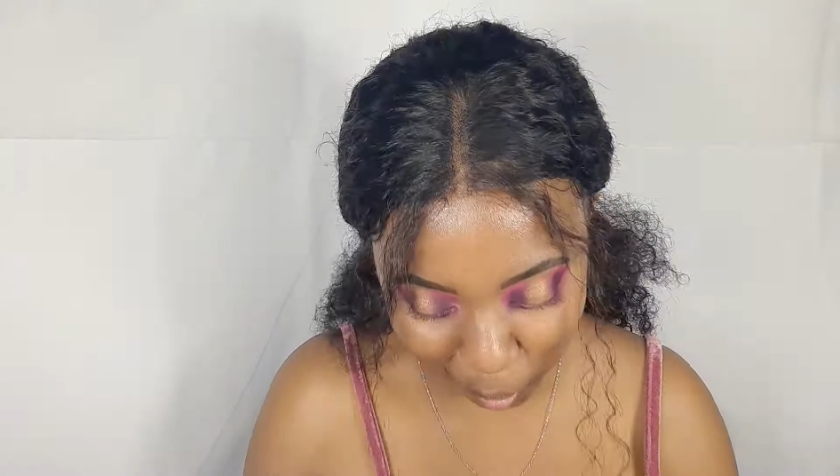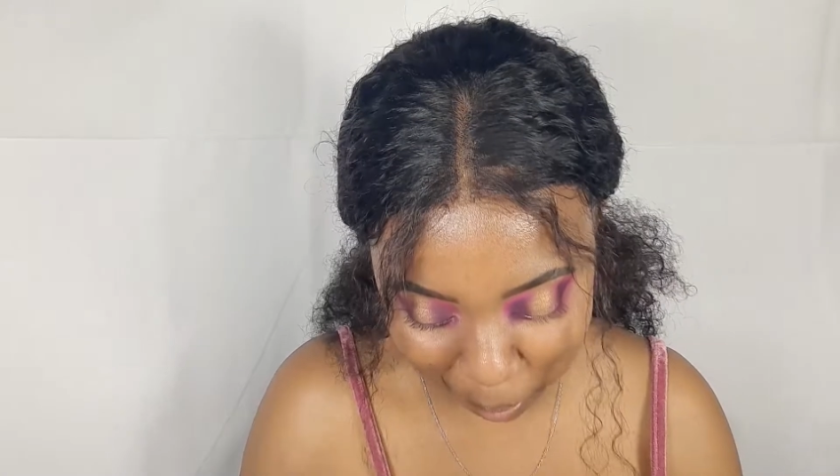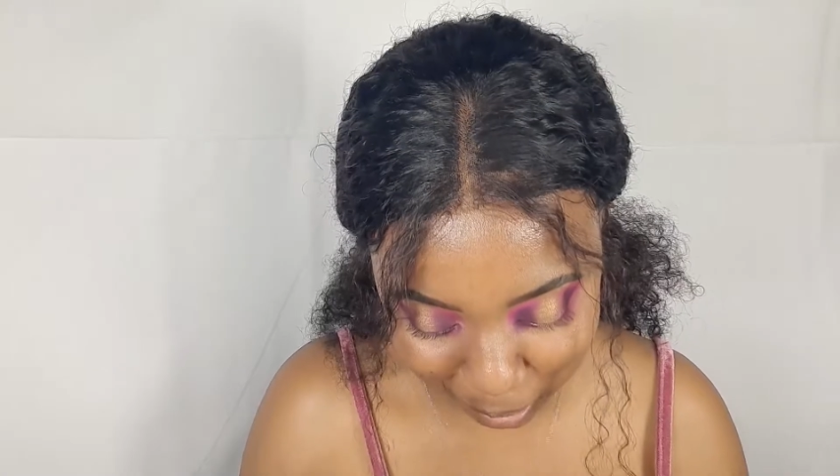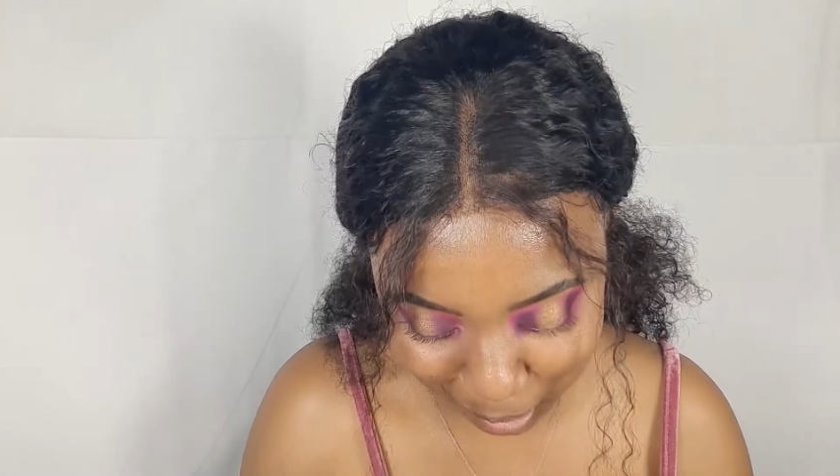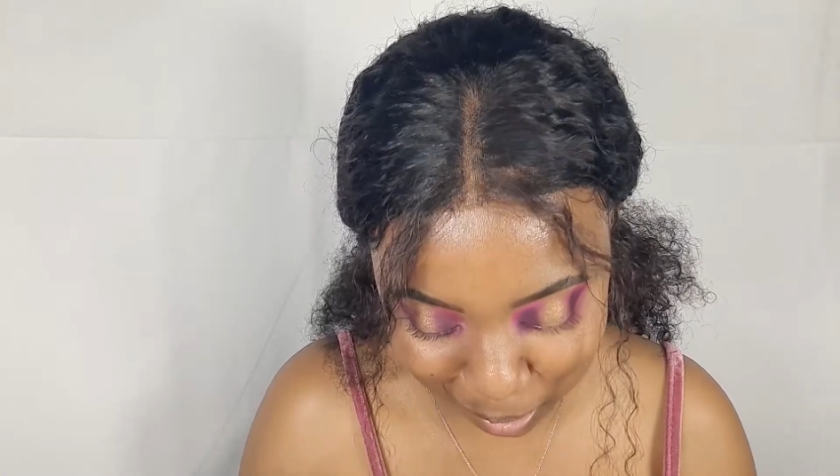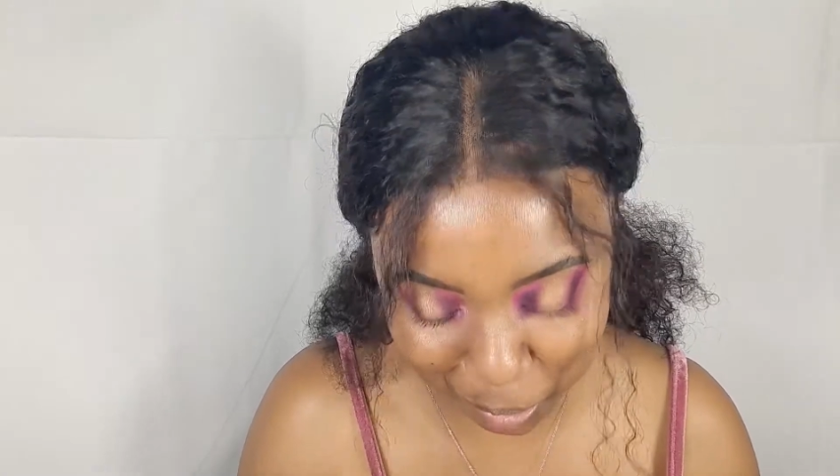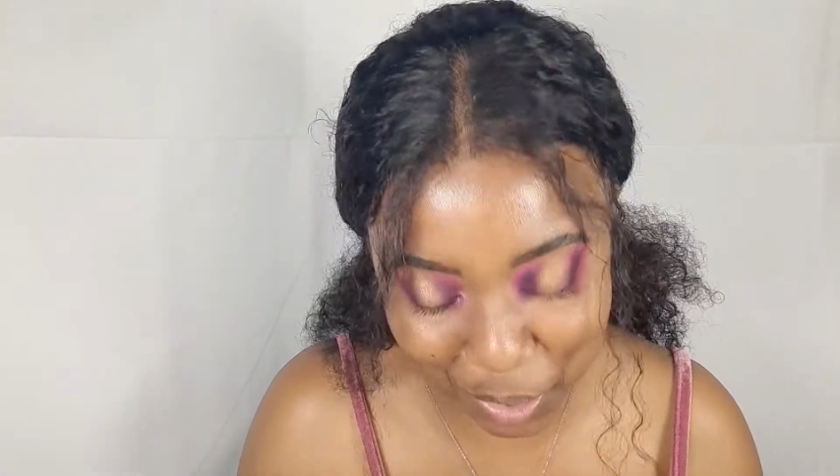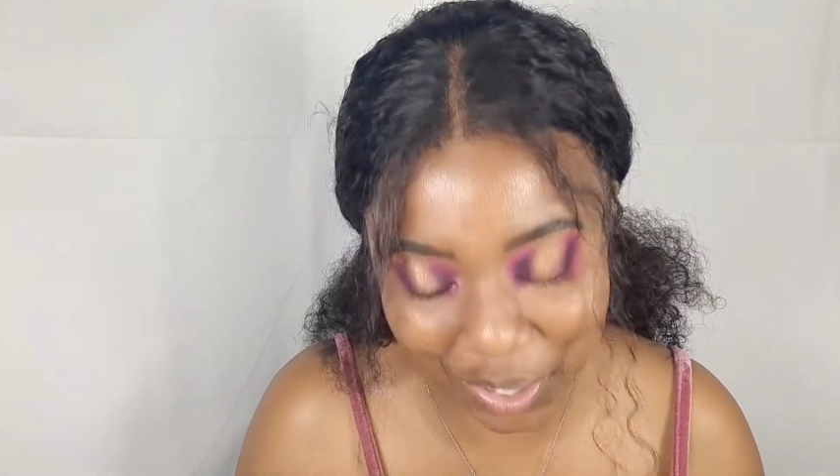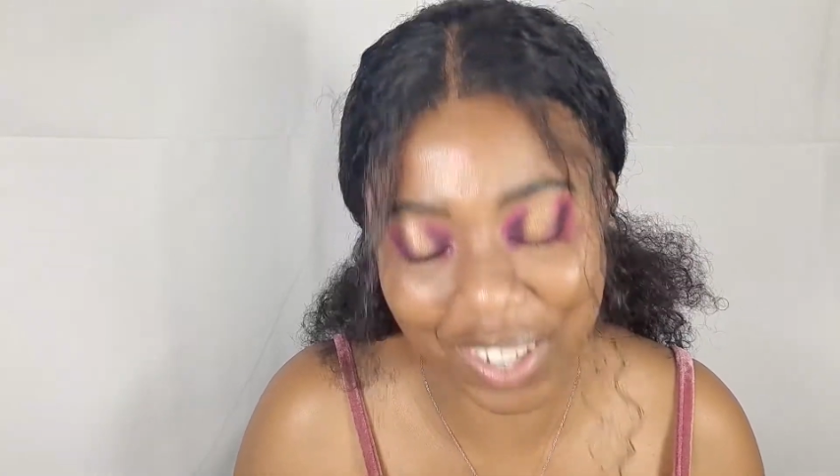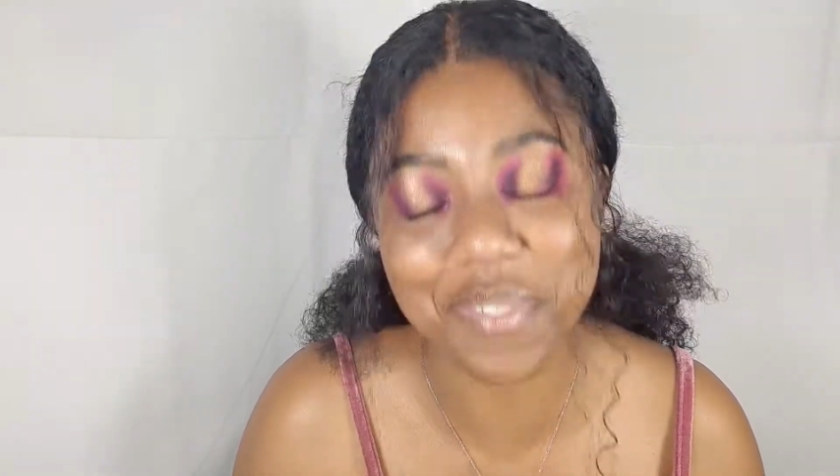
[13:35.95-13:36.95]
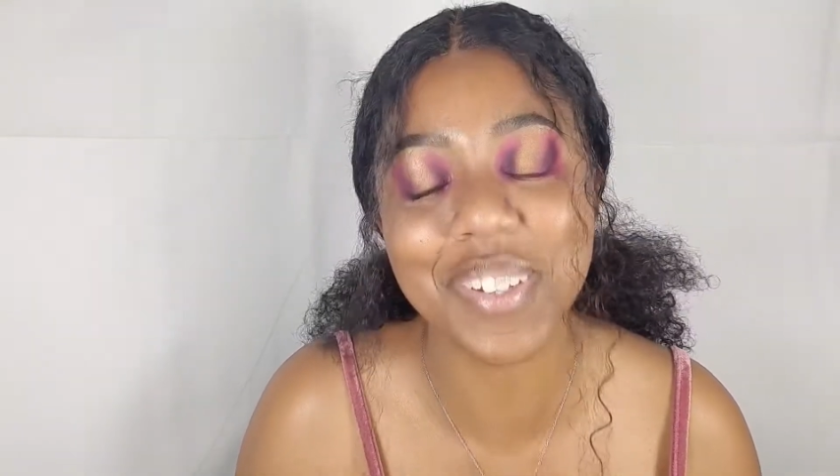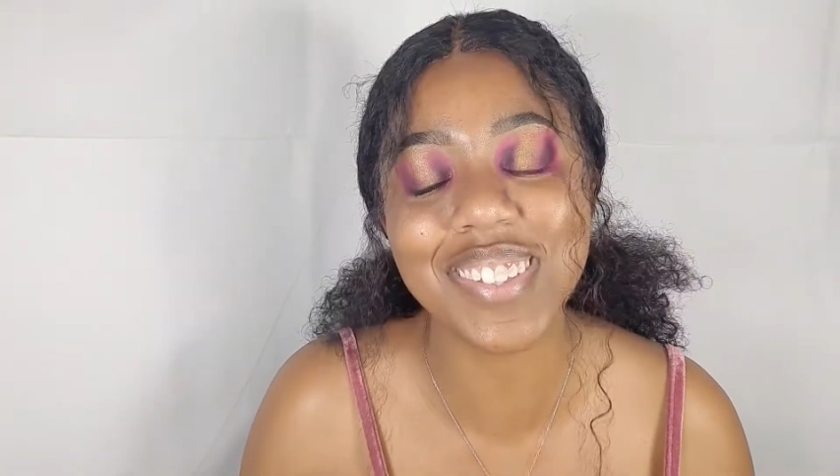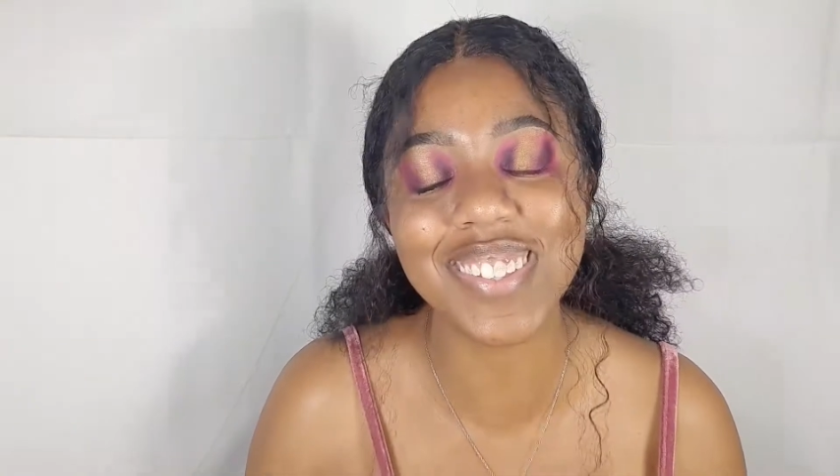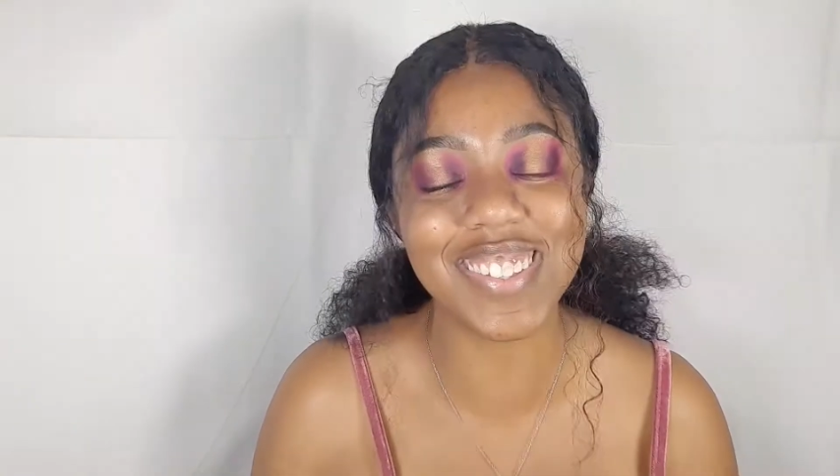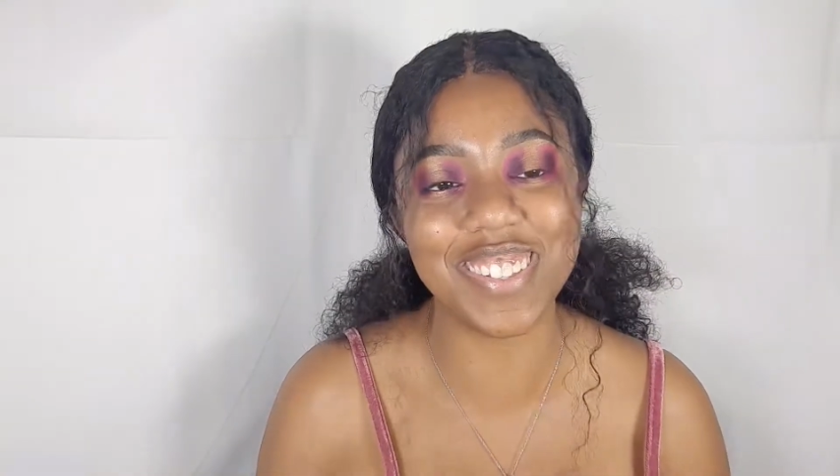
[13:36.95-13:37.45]
you about
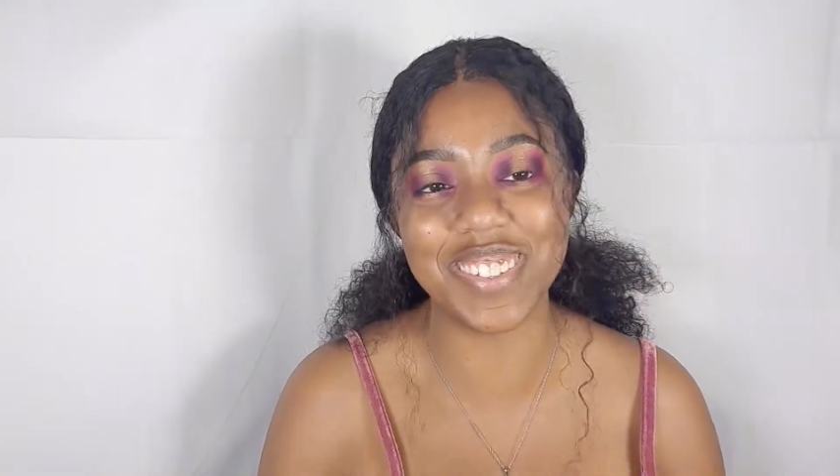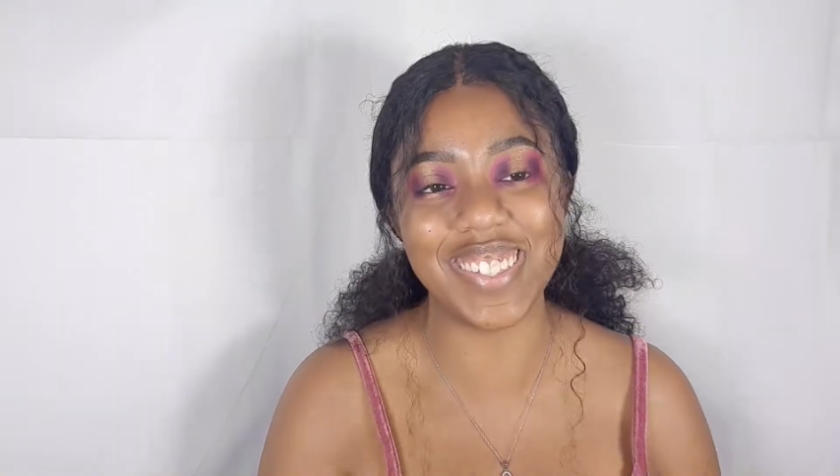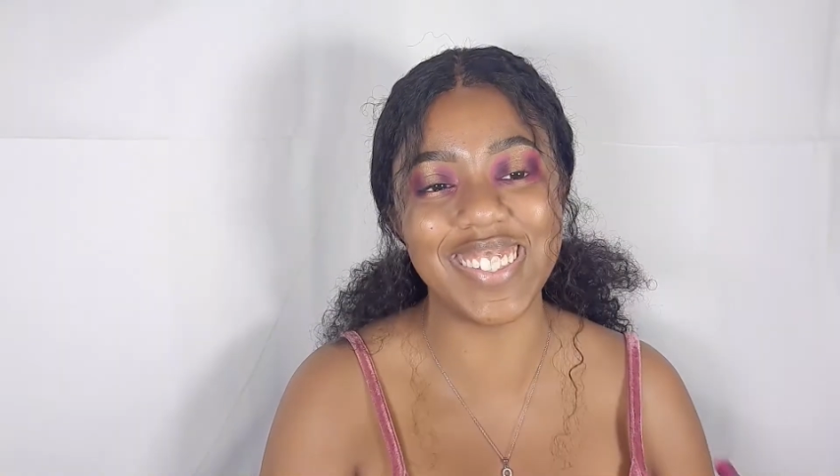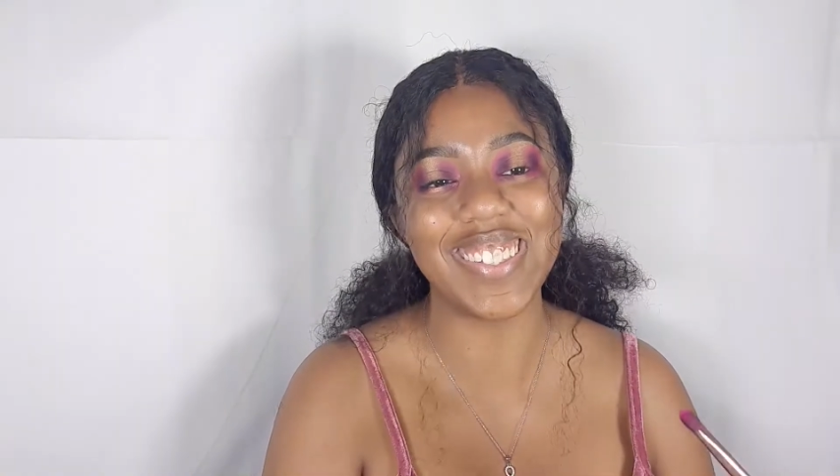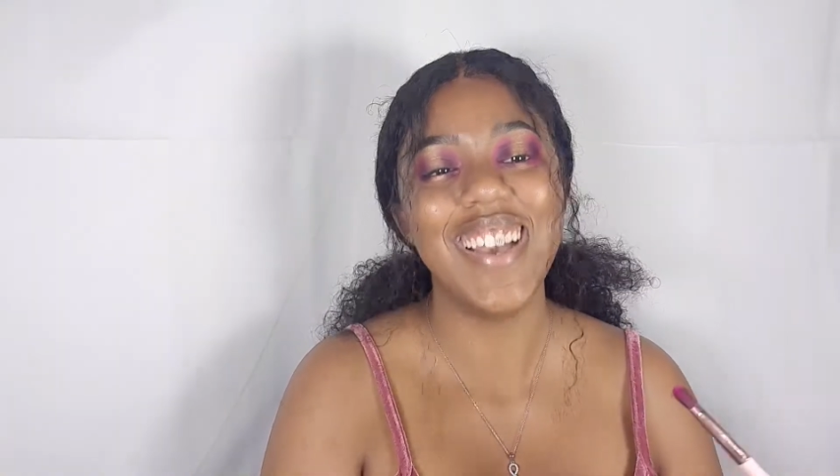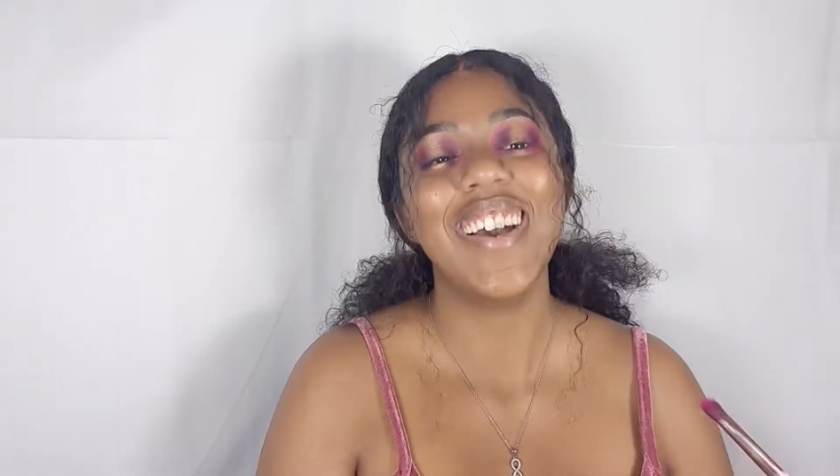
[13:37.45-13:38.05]
this series.